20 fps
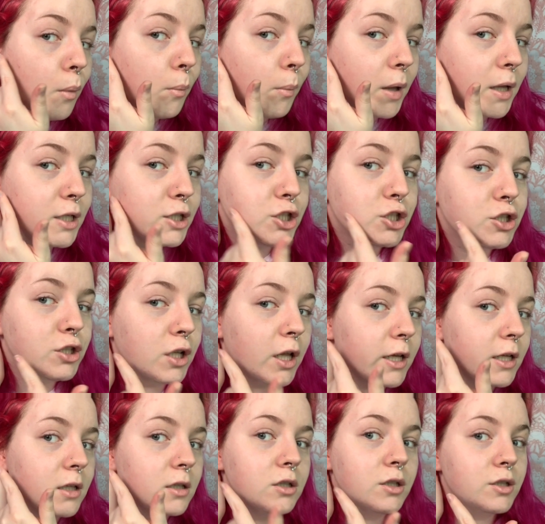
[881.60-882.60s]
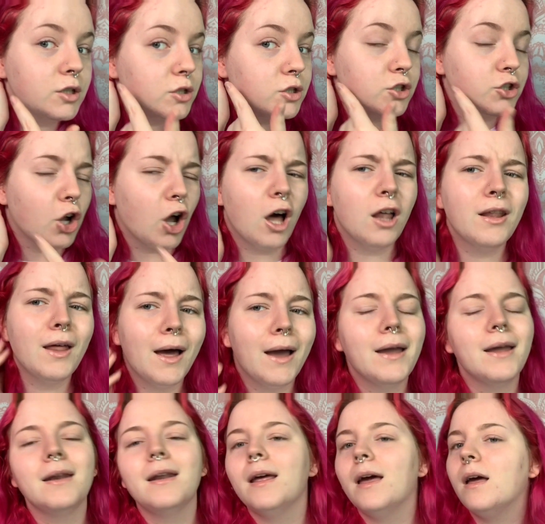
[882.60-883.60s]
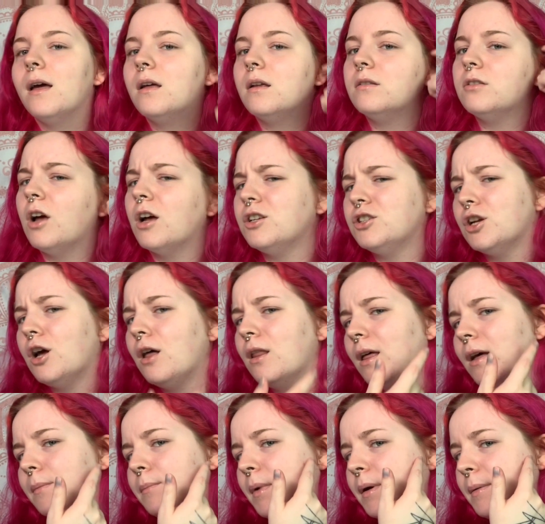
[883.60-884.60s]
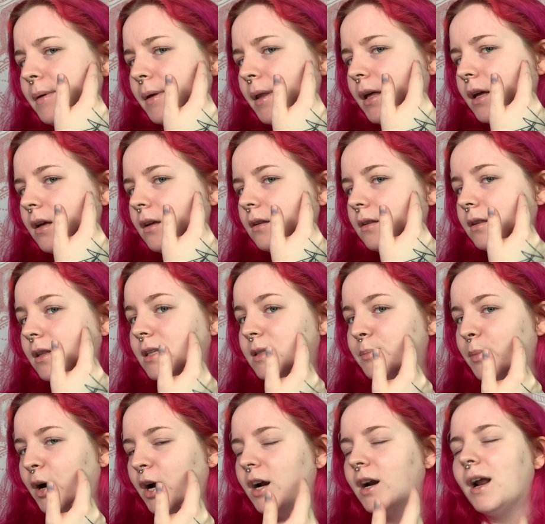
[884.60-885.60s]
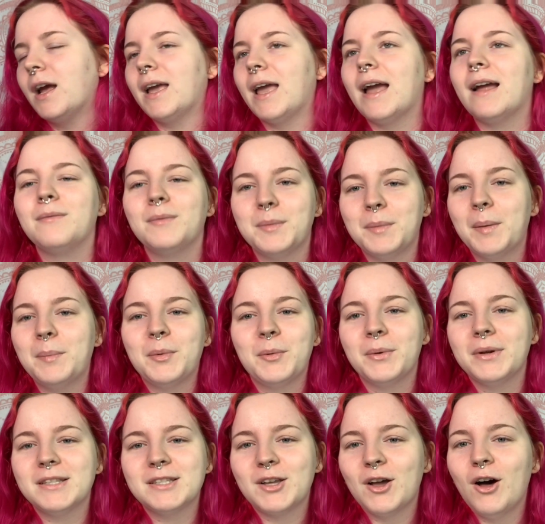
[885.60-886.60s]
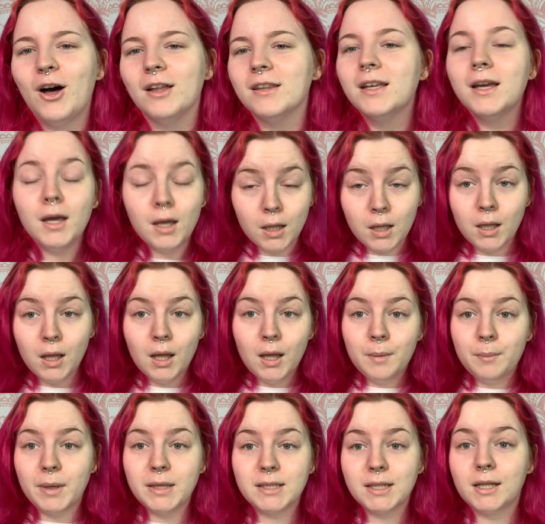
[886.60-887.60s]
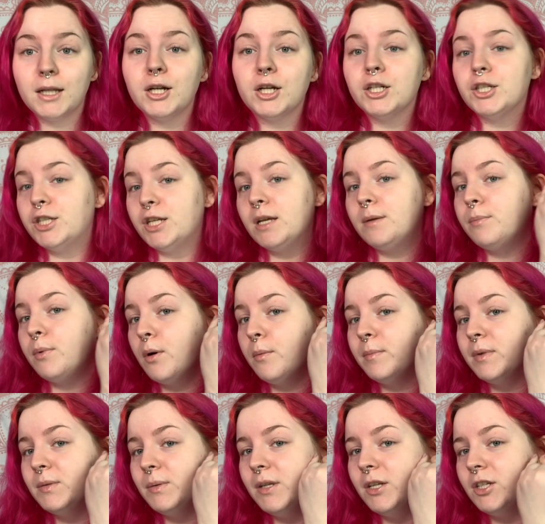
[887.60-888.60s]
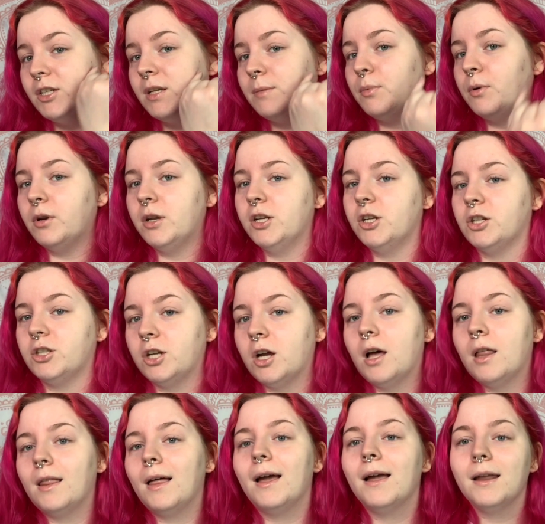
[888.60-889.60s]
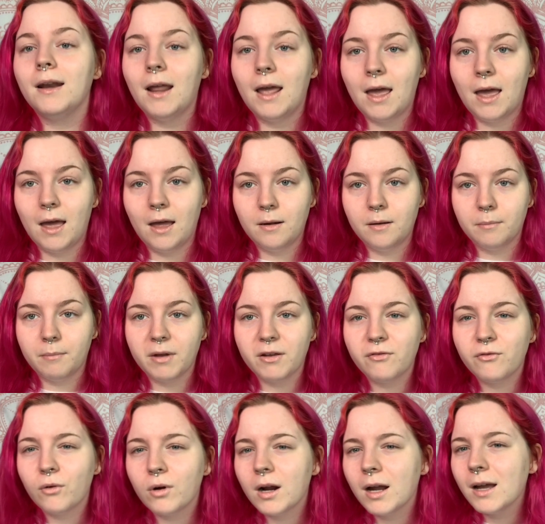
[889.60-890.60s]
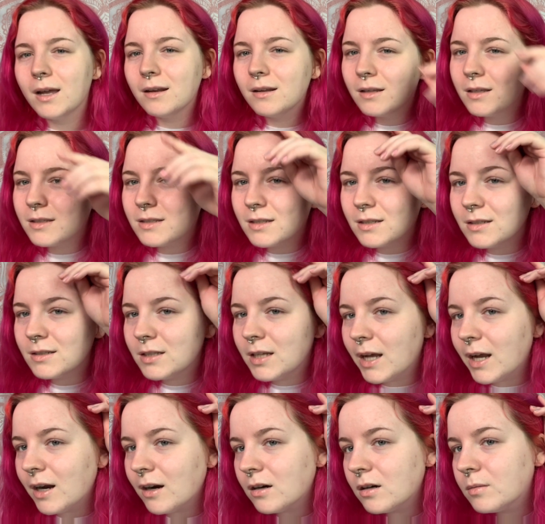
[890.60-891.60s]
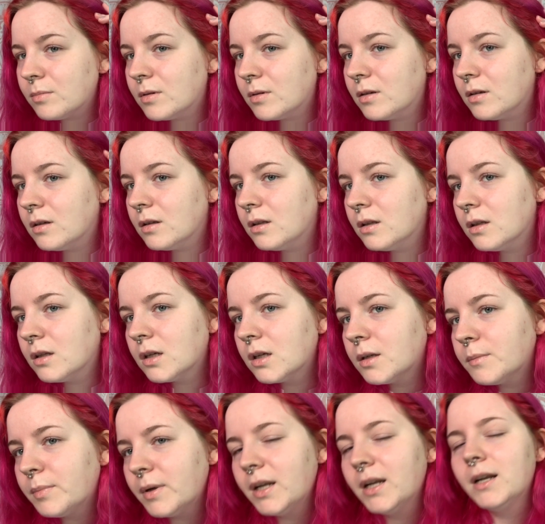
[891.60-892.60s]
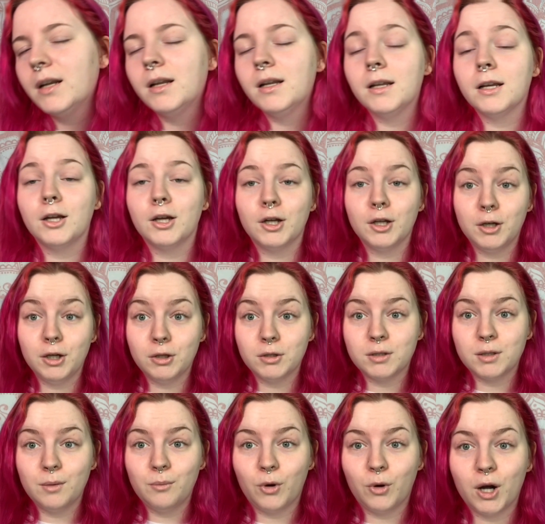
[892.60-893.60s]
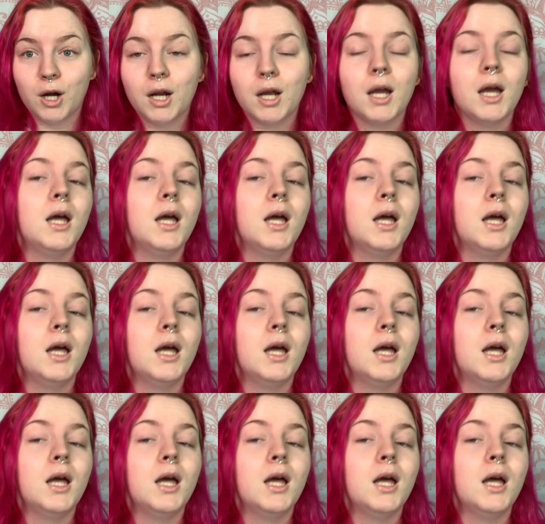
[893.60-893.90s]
my like jawline, not jawline, but like this part. I can't remember what it's called. basically your cheekbone, between your cheekbone and your jawline. And my forehead isn't terrible, but it could use some work.